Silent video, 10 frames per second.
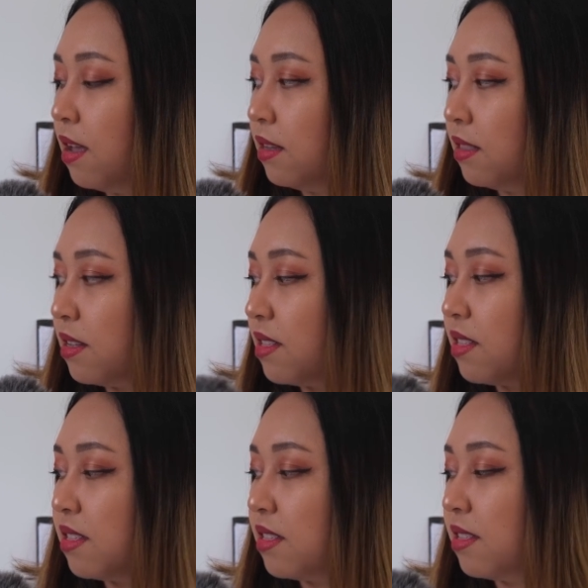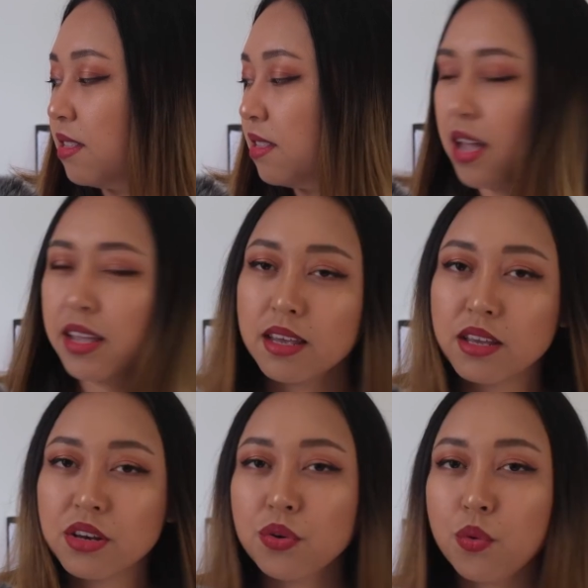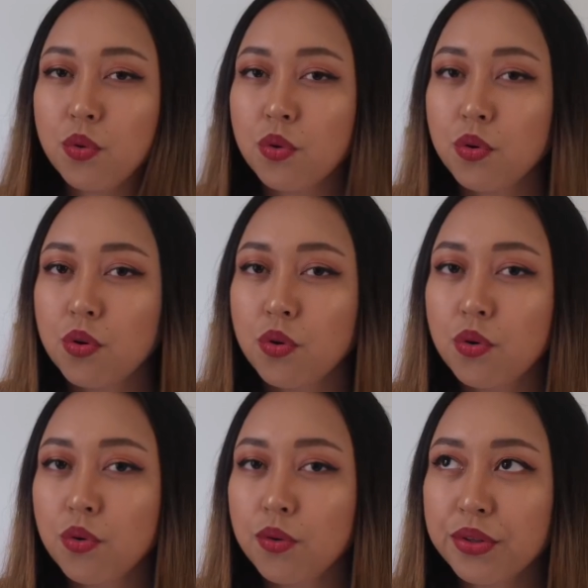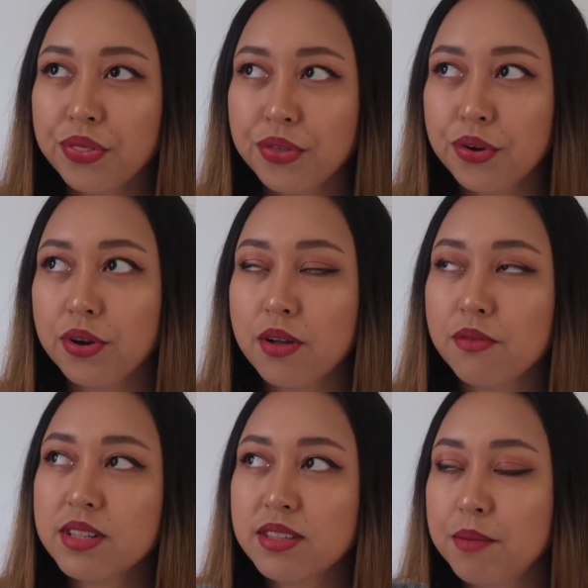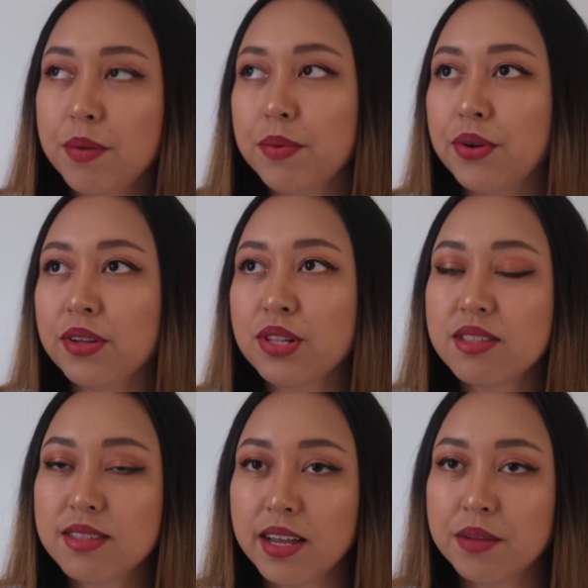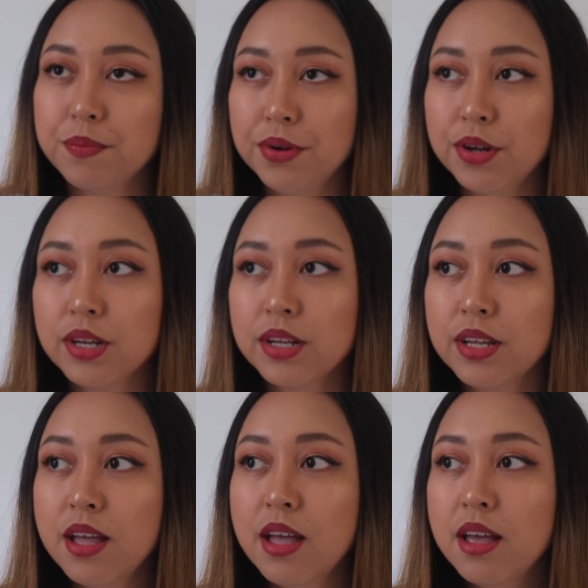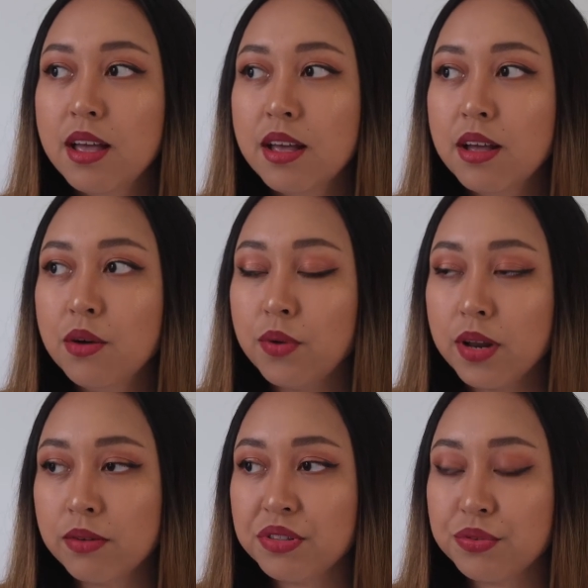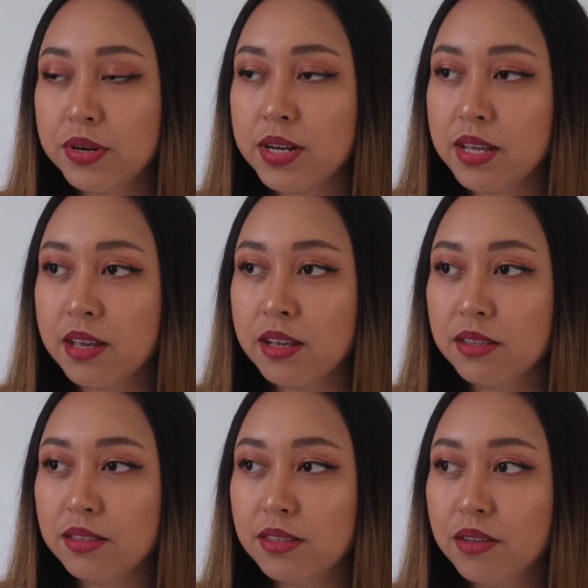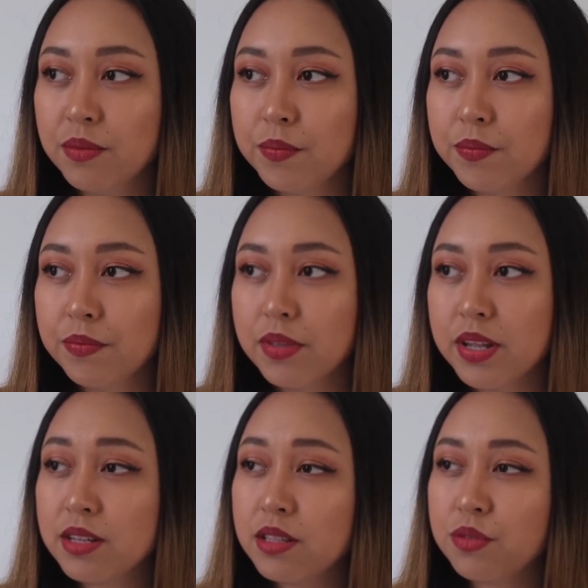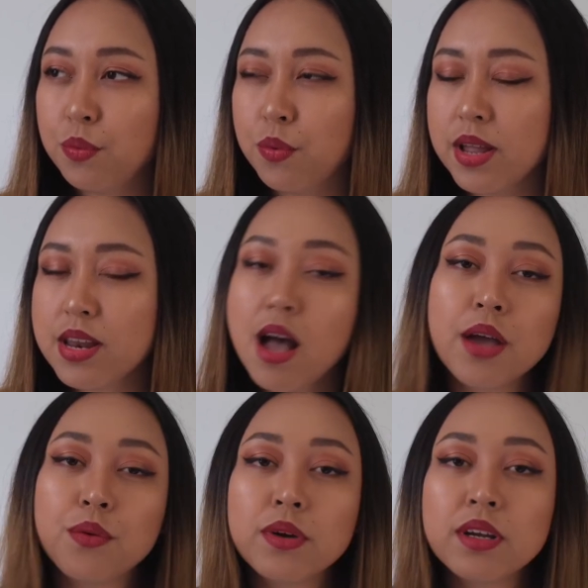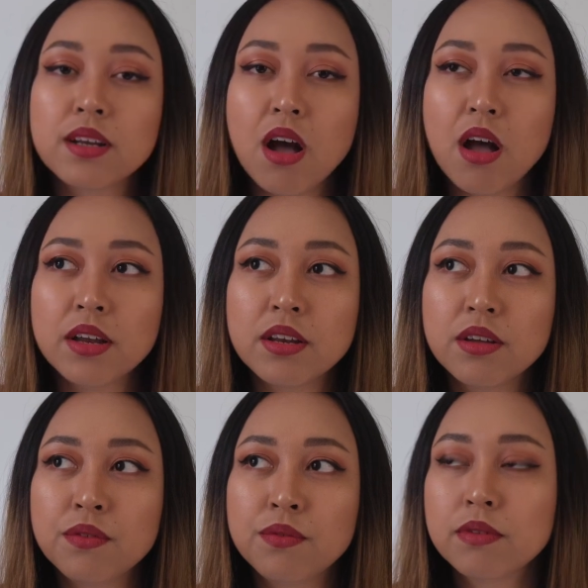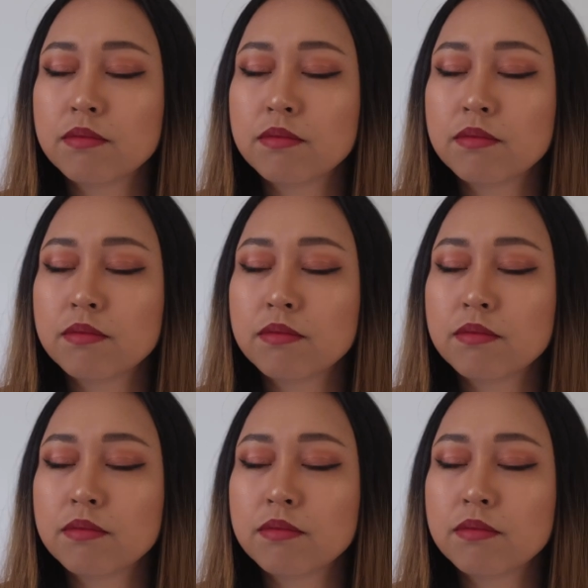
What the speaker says: the second or third, I want to say maybe around the second book, when I was reading it, is when I would kind of,